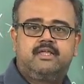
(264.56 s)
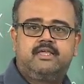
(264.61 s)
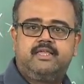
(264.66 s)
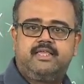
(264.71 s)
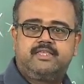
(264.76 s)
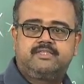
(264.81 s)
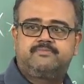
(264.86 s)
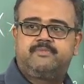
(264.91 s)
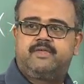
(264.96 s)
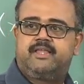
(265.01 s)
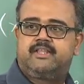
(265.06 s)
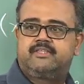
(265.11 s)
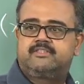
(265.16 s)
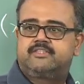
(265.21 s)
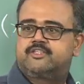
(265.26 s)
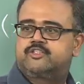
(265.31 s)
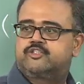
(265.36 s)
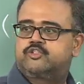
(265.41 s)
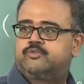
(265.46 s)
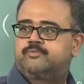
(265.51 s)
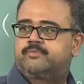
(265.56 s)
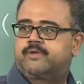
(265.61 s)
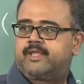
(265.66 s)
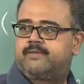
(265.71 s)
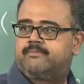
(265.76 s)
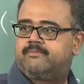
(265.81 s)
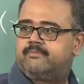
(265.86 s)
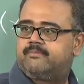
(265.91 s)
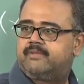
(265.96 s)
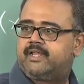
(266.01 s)
S minus S2
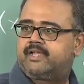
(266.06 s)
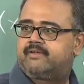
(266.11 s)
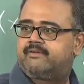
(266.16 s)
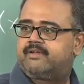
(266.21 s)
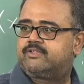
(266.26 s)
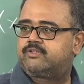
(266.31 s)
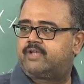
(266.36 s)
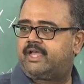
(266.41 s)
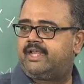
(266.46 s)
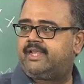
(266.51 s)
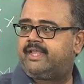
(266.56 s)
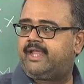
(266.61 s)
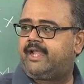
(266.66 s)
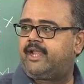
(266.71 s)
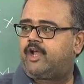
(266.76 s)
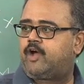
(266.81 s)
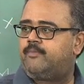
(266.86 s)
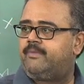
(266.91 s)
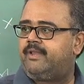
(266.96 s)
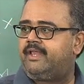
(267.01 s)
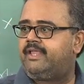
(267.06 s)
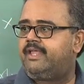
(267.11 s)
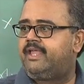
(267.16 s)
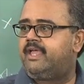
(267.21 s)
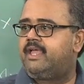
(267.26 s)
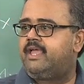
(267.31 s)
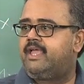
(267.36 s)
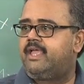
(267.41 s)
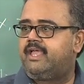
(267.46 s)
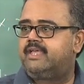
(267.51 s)
prime, likewise. So I will get how many
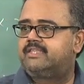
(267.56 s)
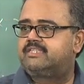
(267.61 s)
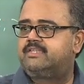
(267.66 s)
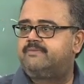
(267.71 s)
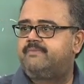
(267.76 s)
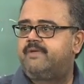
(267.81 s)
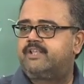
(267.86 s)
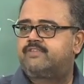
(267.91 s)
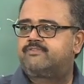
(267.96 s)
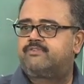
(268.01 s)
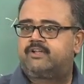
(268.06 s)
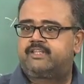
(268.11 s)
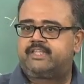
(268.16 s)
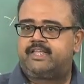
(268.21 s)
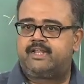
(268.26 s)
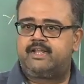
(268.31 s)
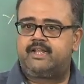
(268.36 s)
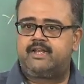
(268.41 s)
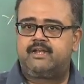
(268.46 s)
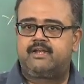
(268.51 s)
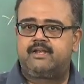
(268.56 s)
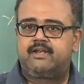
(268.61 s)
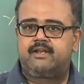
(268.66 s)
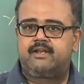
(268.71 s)
estimates for the error?